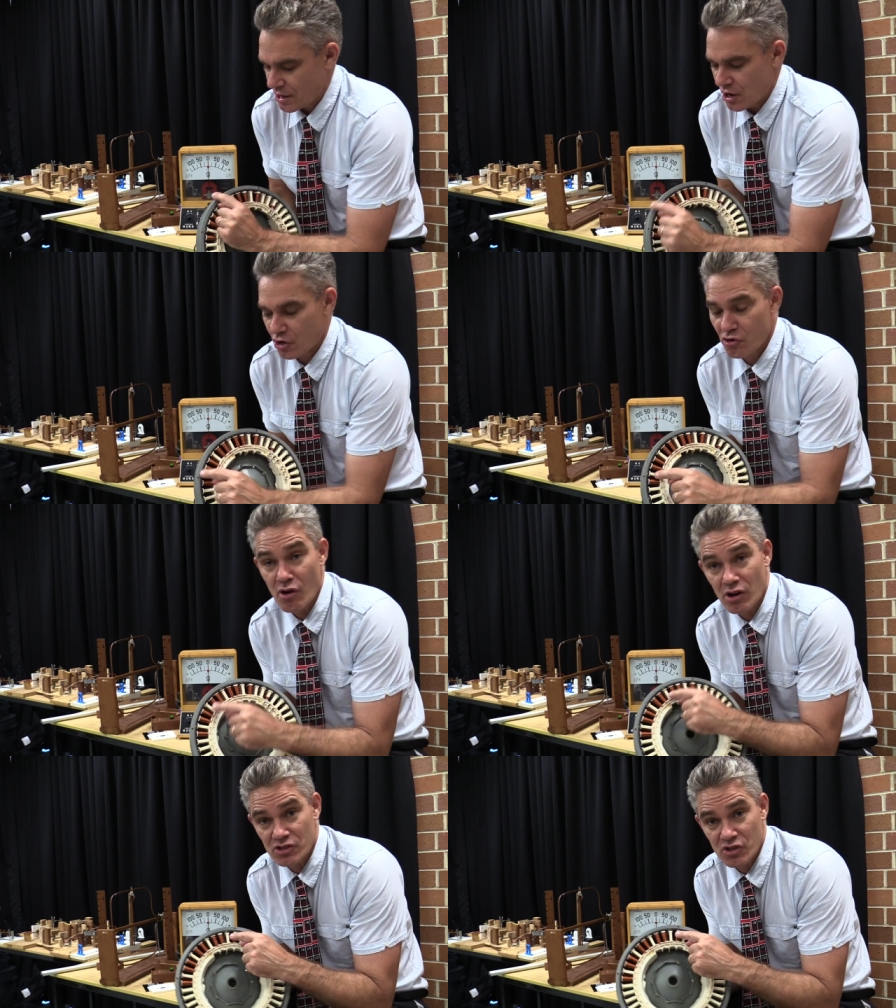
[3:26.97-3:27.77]

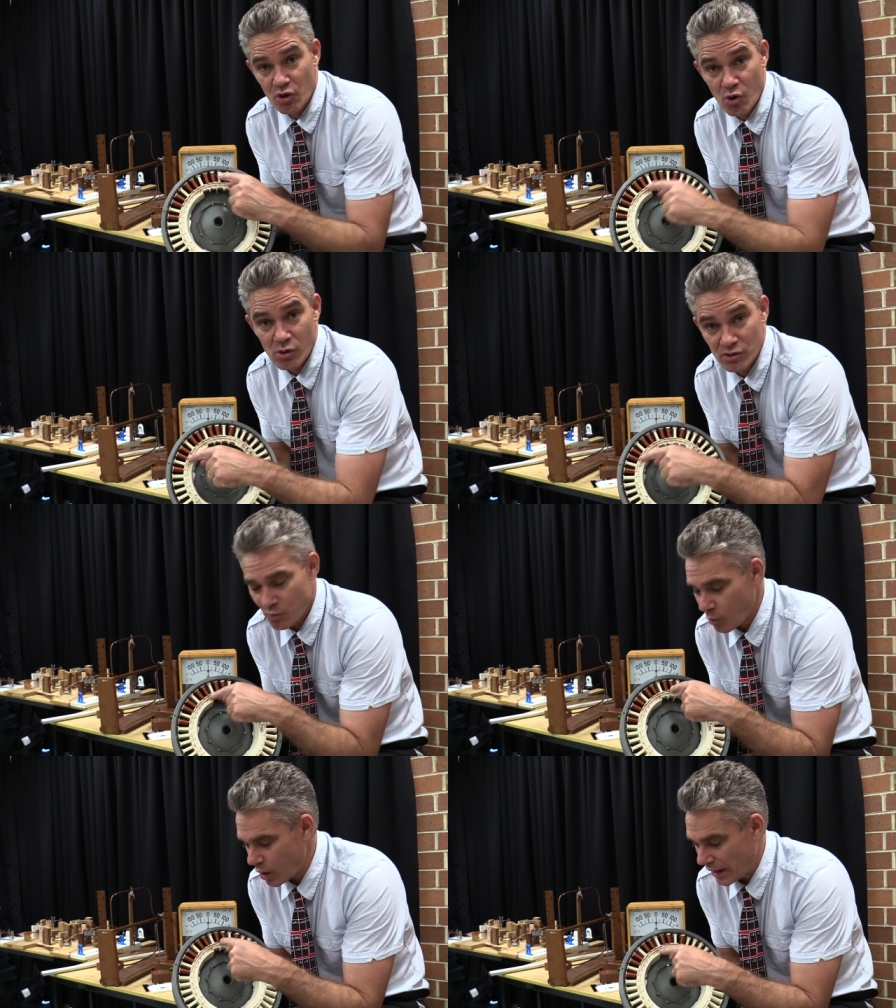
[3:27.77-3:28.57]
across the coils
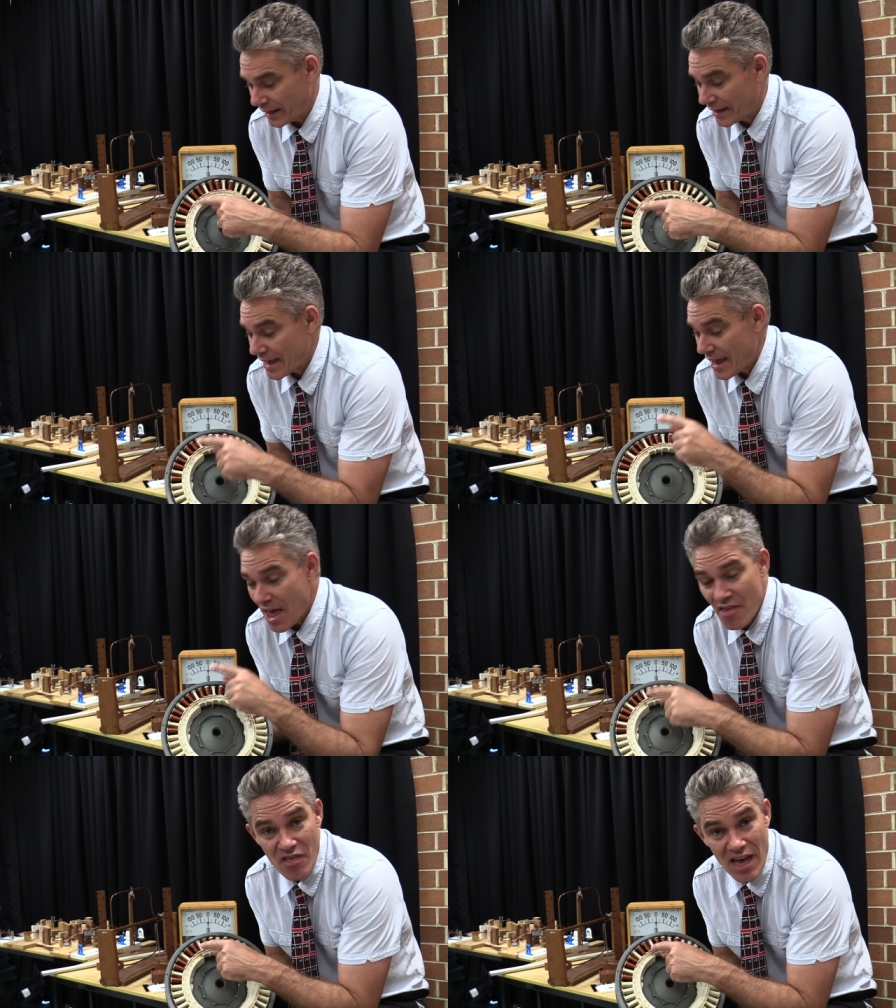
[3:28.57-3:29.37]
of wire
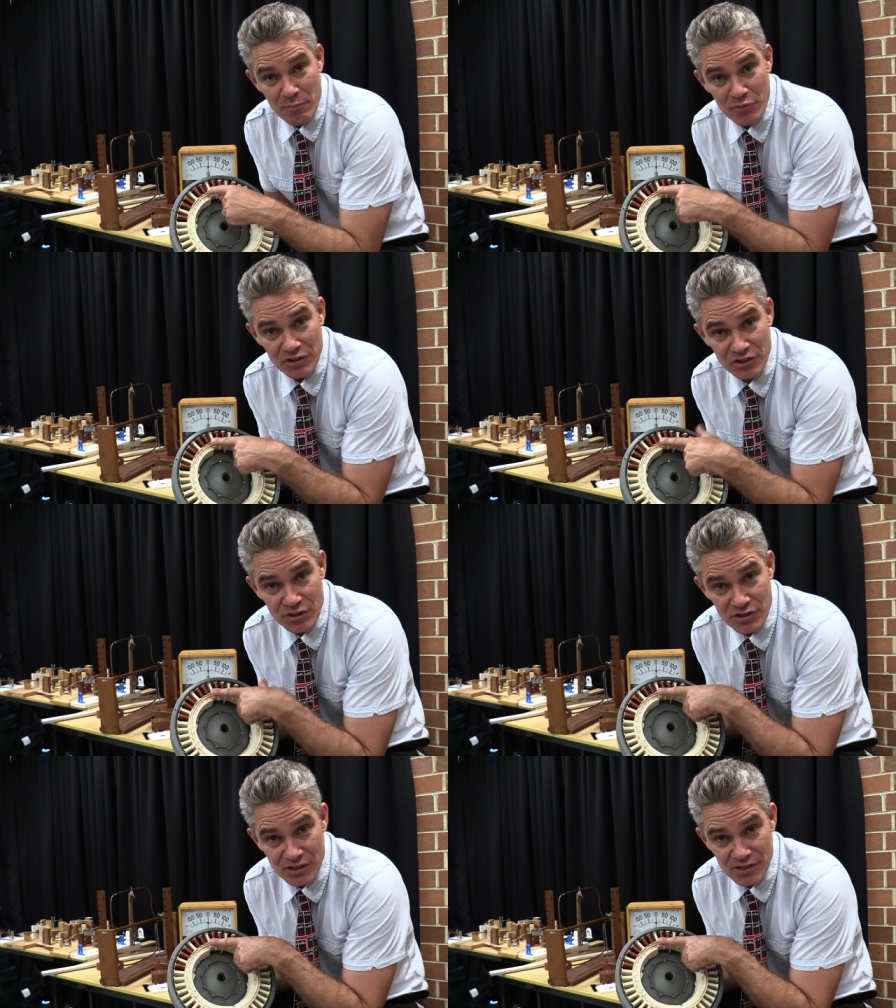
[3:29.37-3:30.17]
and that
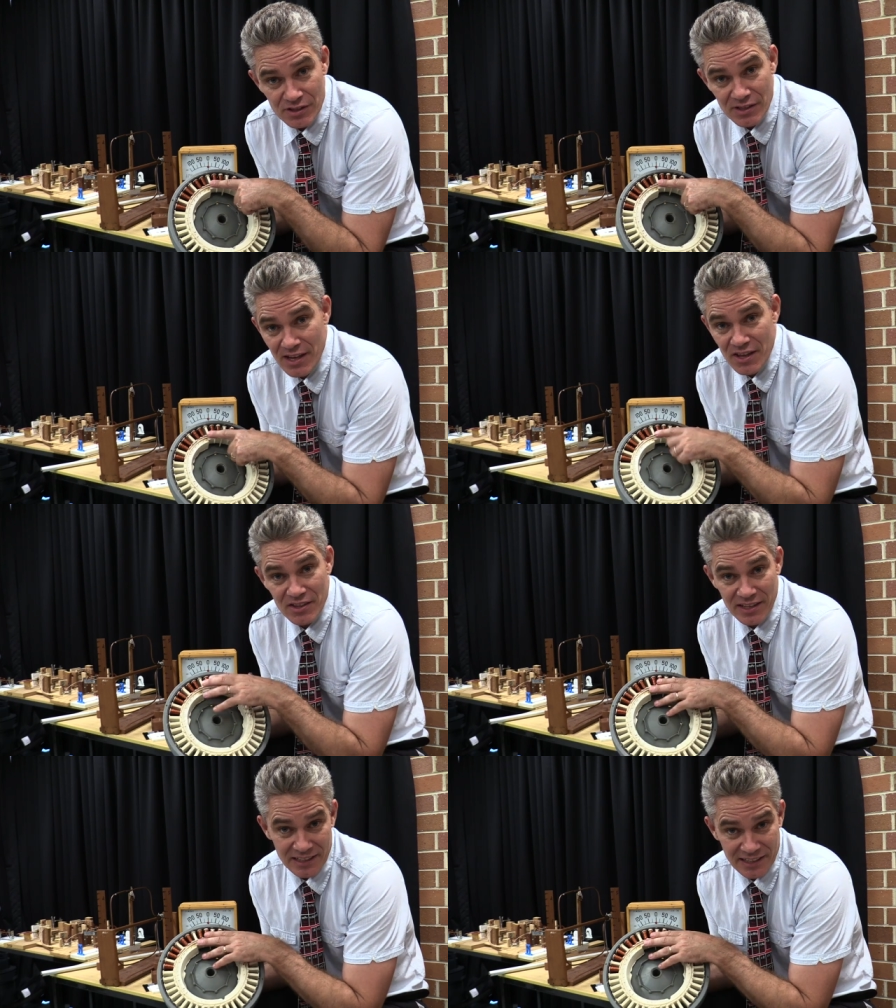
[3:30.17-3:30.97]
produces
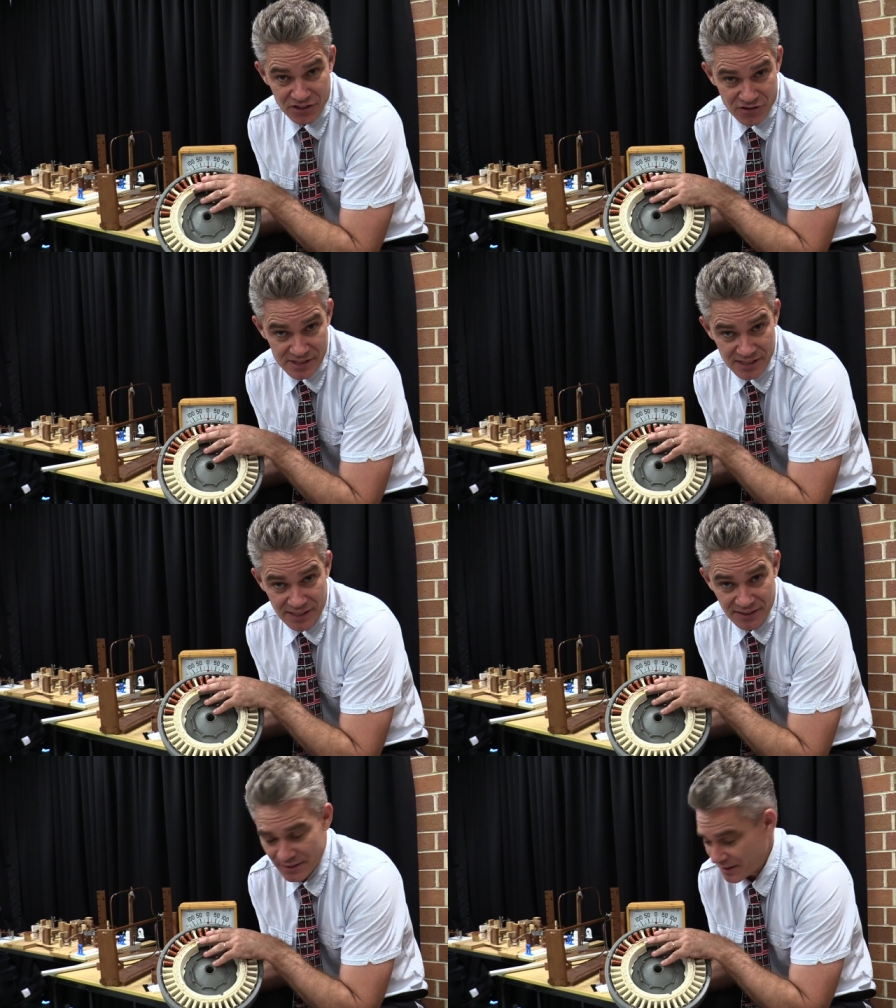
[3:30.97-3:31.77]
the electricity.